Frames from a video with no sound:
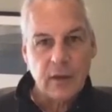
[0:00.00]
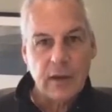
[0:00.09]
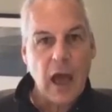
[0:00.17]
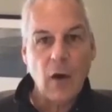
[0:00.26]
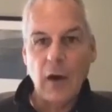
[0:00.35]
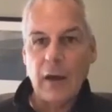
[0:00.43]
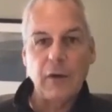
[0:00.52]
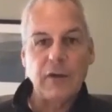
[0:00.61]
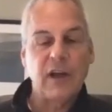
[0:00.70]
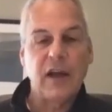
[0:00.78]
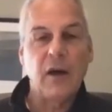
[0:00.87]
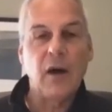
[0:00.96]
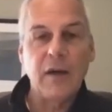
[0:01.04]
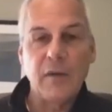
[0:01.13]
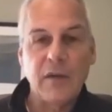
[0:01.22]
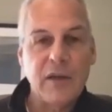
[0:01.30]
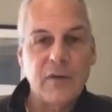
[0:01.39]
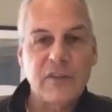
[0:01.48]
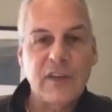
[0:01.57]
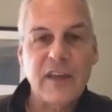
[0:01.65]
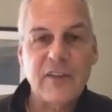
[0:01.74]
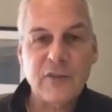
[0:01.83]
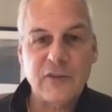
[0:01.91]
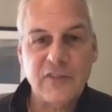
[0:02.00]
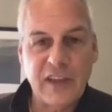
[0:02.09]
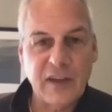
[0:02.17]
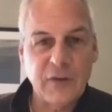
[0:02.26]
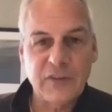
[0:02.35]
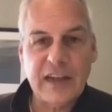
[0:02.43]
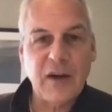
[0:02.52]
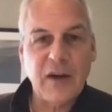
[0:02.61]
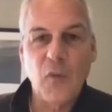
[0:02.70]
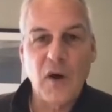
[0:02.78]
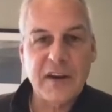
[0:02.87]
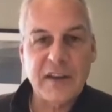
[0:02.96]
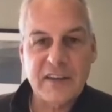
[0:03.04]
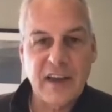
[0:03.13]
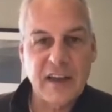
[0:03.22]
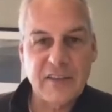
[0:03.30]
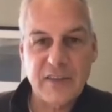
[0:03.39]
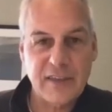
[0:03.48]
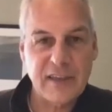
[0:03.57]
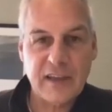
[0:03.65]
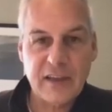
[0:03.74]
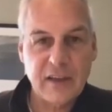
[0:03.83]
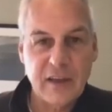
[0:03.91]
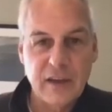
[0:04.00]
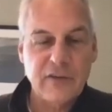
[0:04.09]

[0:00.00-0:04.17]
No, I was all. It was interesting. It was like a one and done thing.